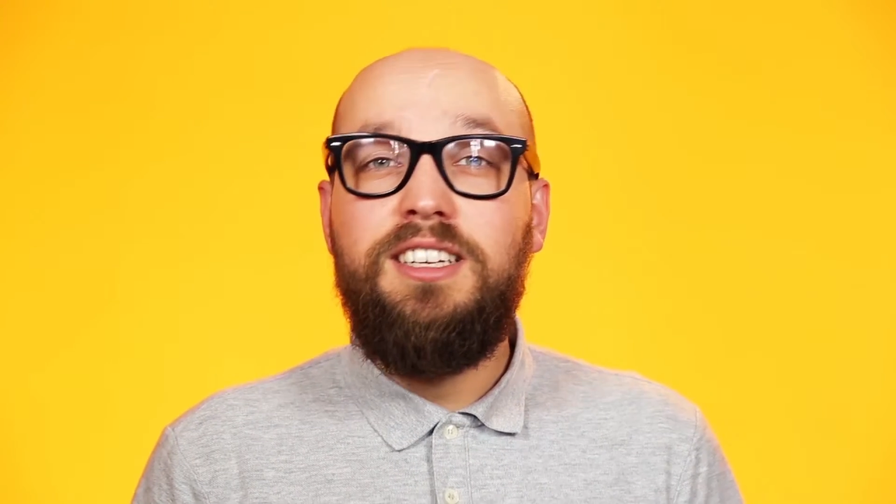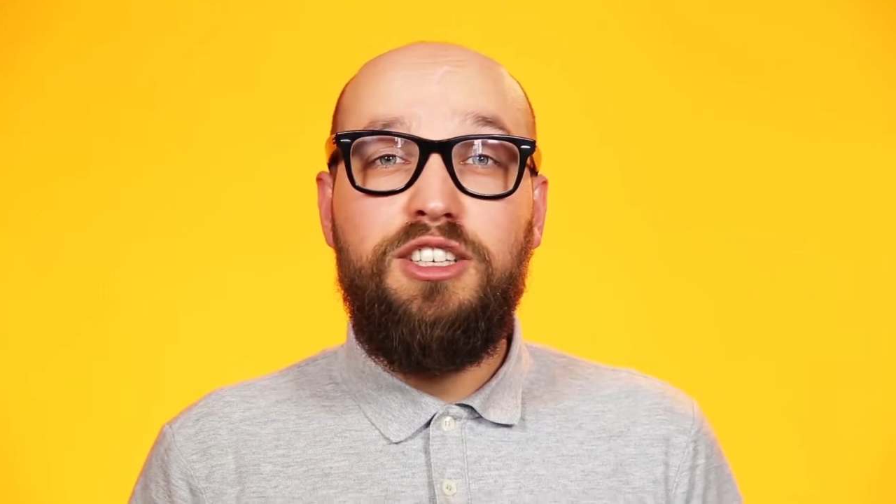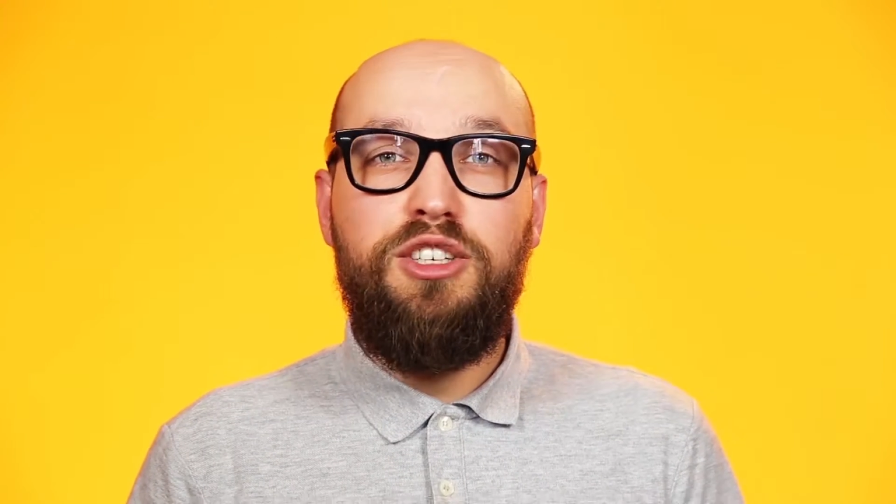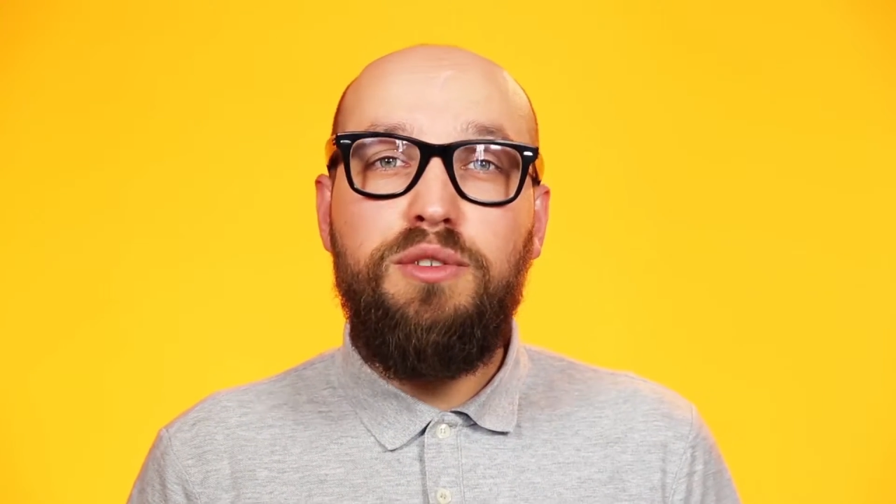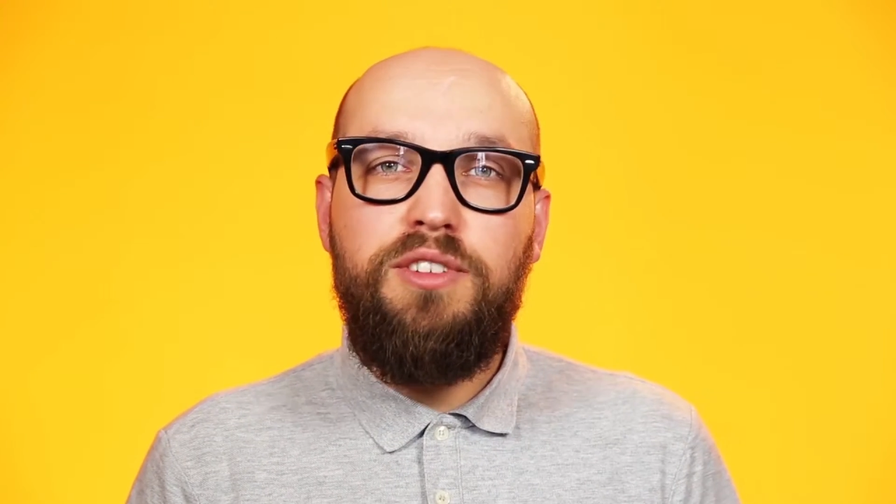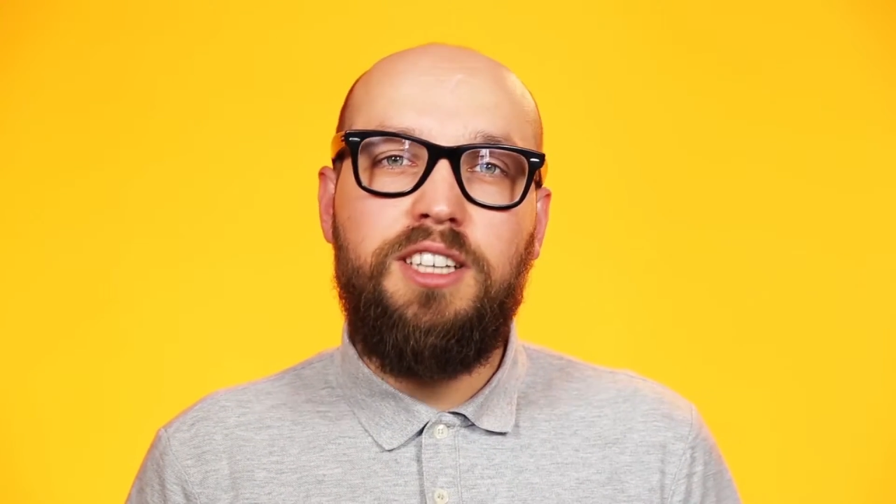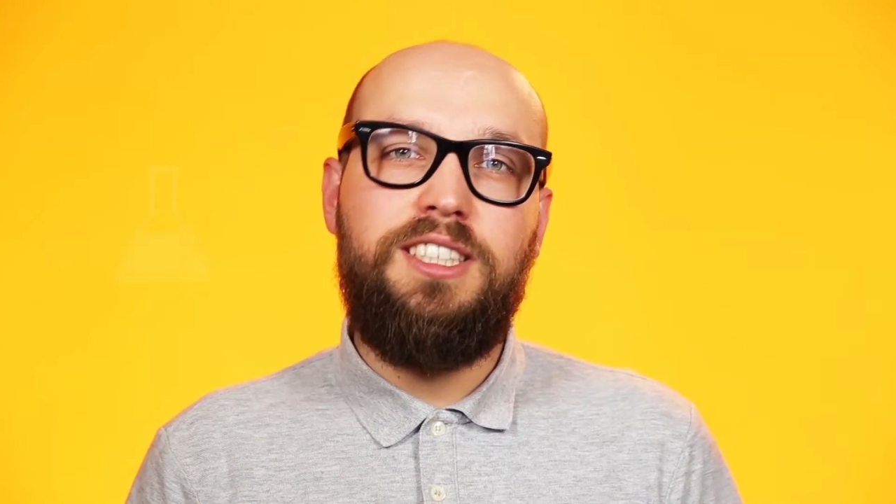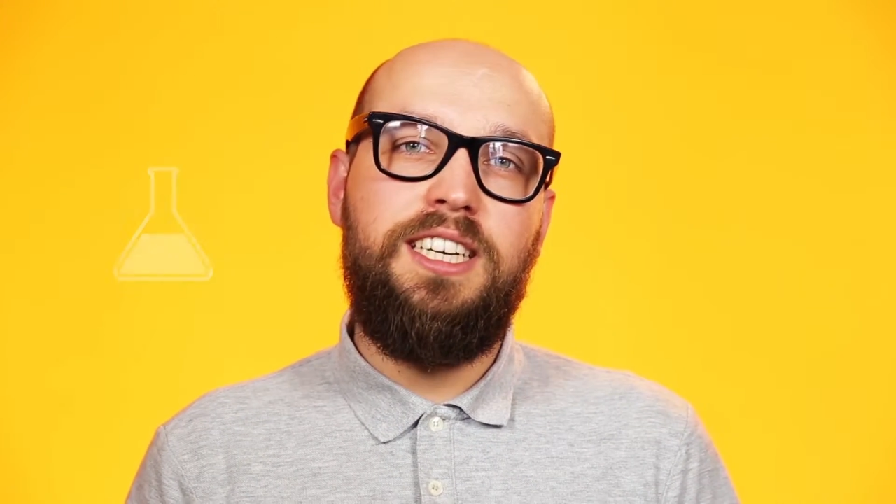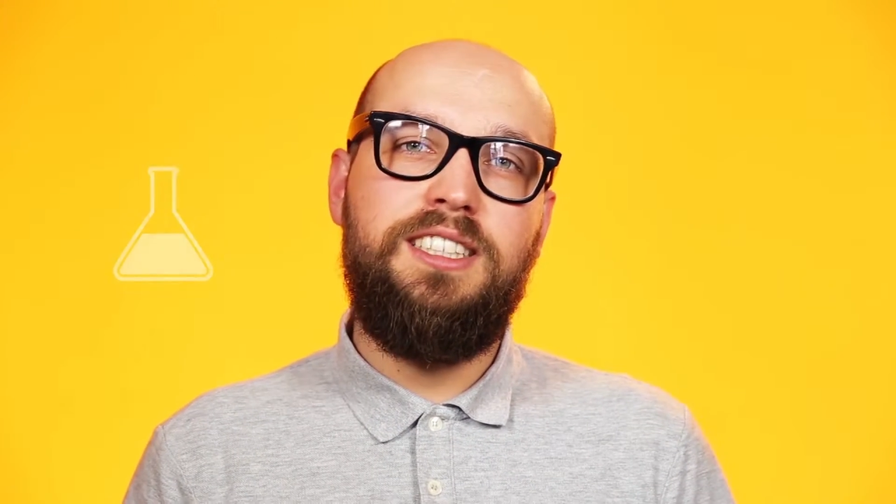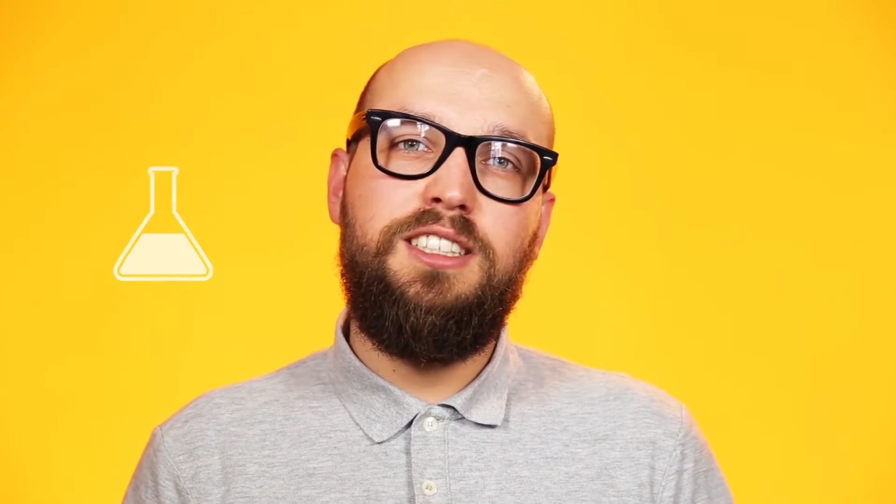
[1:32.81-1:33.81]
that you've
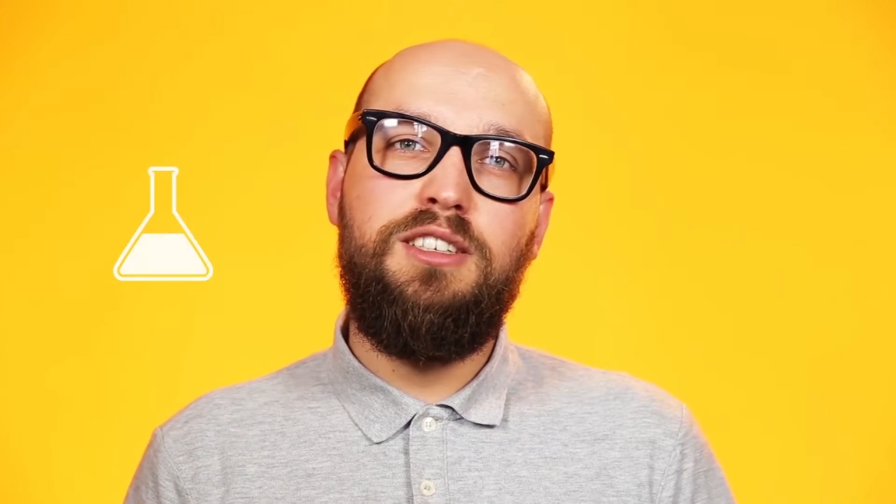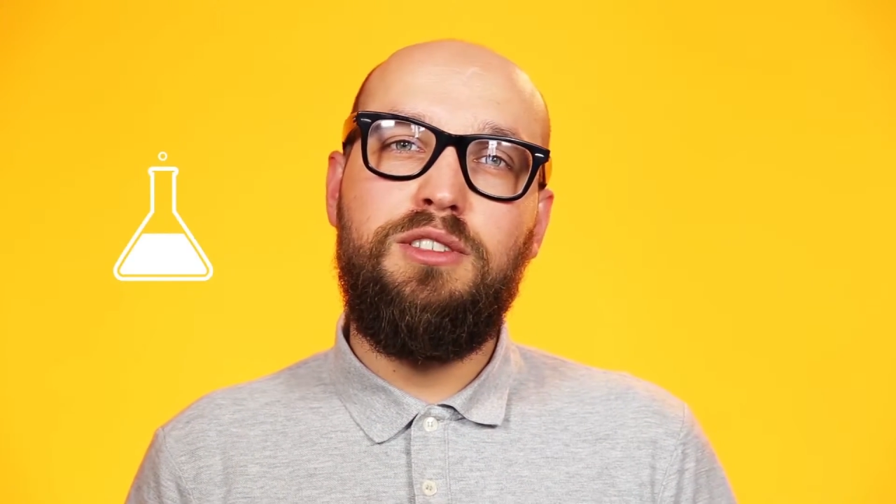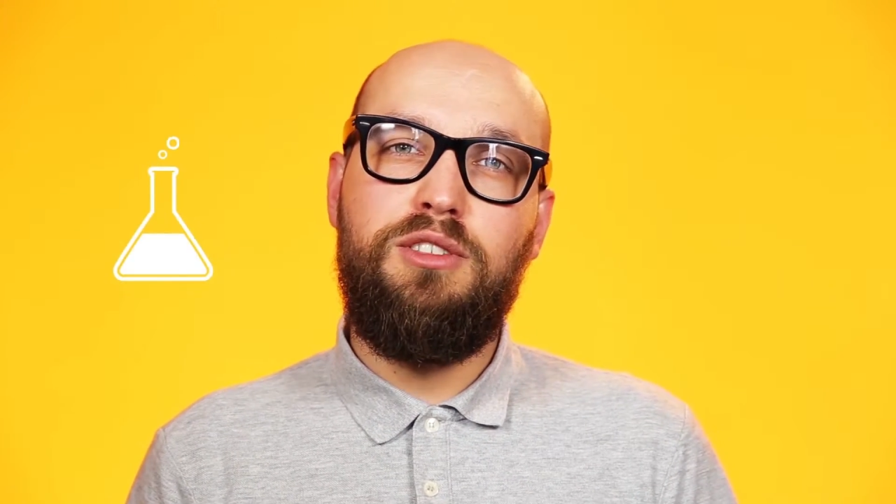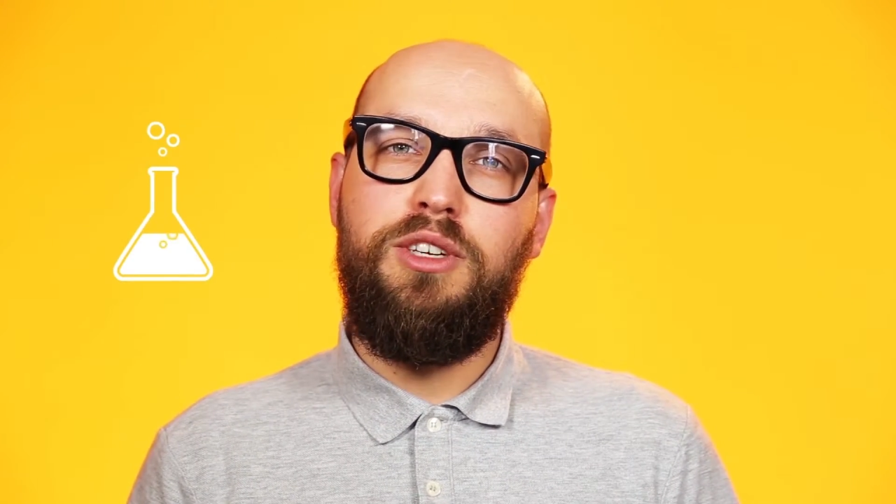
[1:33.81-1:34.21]
got the antidote